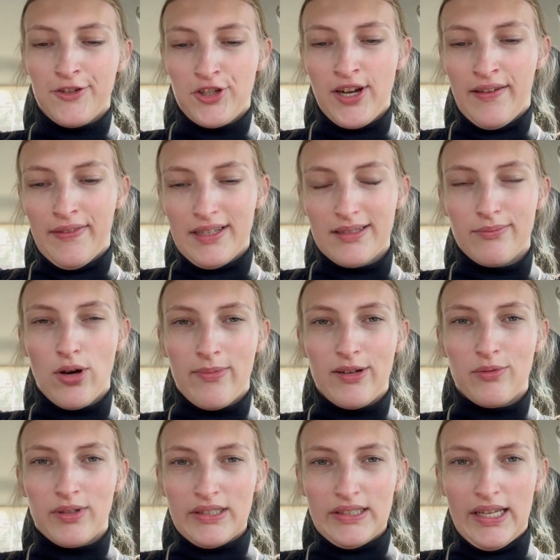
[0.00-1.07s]
She had this moment
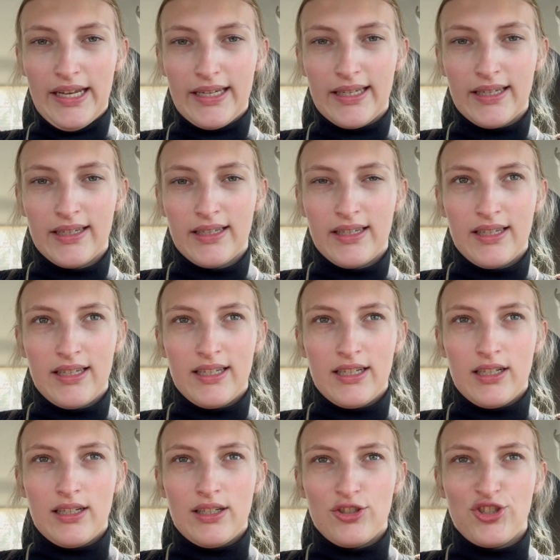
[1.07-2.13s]
where, like,
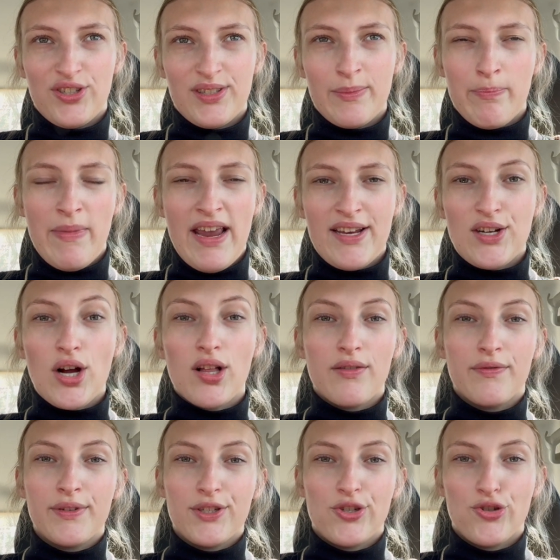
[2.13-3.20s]
she's made all
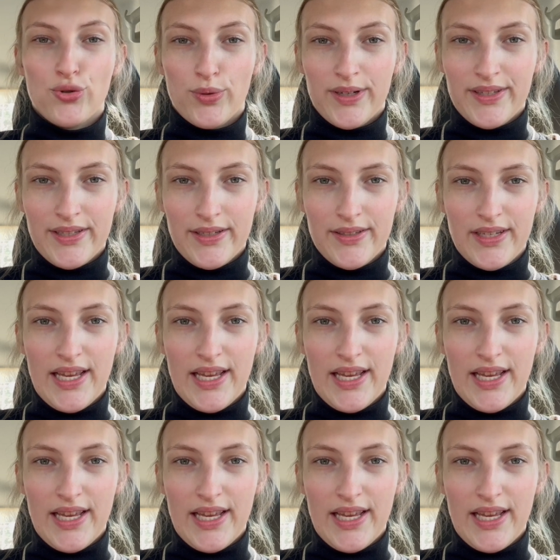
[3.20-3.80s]
of these choices,